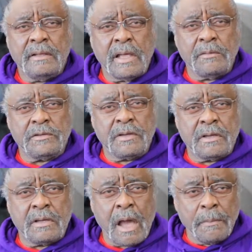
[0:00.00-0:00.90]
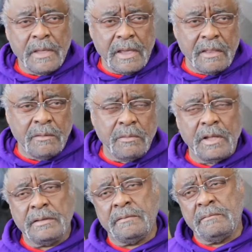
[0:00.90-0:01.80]
that was come together
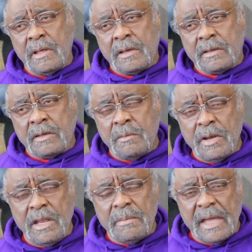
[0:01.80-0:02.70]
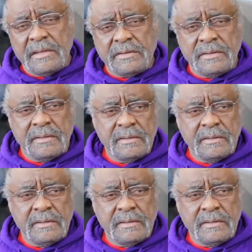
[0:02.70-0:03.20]
with community-based,